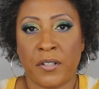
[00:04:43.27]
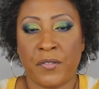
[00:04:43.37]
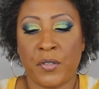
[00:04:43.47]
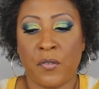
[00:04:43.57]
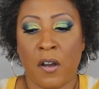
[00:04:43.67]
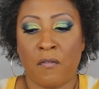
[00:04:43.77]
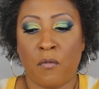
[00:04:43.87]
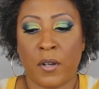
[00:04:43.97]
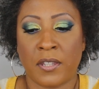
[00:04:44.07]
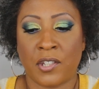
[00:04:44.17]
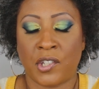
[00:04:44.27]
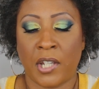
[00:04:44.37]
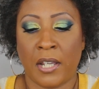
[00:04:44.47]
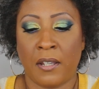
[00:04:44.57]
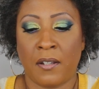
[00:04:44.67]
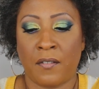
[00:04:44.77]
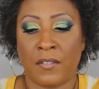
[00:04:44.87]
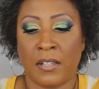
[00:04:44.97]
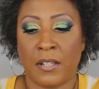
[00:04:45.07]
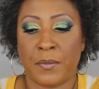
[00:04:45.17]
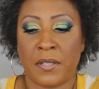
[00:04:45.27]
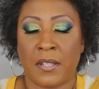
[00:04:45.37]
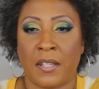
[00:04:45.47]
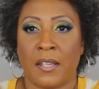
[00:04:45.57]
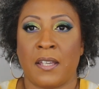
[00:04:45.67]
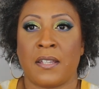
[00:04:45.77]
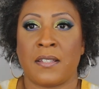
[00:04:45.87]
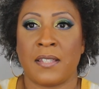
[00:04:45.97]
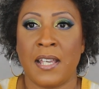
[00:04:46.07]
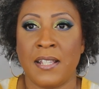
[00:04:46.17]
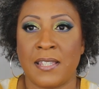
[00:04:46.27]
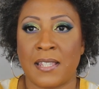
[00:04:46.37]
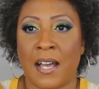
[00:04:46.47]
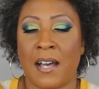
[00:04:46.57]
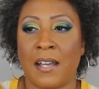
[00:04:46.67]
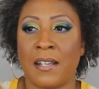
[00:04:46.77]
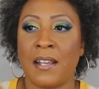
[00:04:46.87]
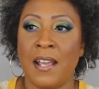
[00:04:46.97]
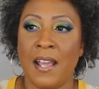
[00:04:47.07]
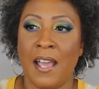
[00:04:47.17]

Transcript: preview of what the shade of the lipstick is inside,